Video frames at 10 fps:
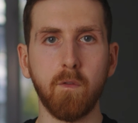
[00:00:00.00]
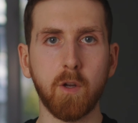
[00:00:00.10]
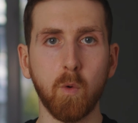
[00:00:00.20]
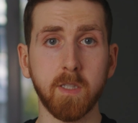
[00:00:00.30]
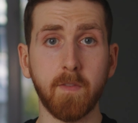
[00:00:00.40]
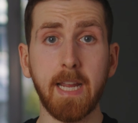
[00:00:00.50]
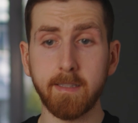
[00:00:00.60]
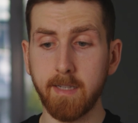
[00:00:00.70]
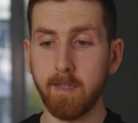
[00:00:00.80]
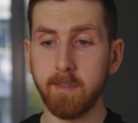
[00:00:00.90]
the course of 8
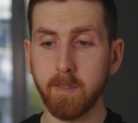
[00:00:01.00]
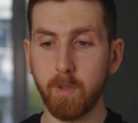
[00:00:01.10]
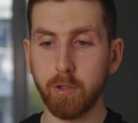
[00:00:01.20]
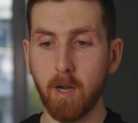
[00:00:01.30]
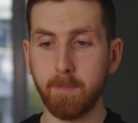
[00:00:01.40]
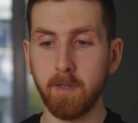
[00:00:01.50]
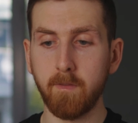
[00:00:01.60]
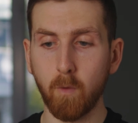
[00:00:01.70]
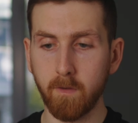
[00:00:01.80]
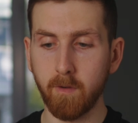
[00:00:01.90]
seconds, we dropped
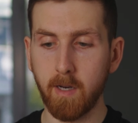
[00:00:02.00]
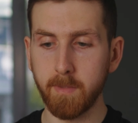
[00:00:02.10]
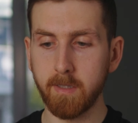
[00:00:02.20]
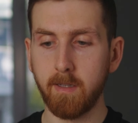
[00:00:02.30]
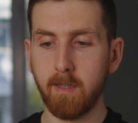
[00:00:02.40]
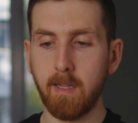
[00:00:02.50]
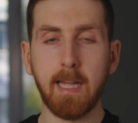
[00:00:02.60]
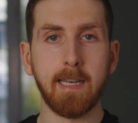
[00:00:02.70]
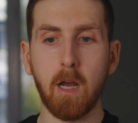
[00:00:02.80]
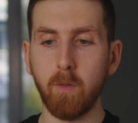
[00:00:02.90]
4 frames.
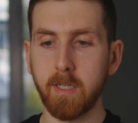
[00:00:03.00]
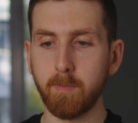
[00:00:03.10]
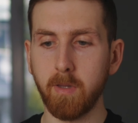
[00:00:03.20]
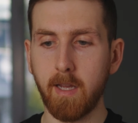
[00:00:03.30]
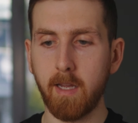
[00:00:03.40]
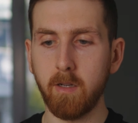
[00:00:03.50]
Now let's play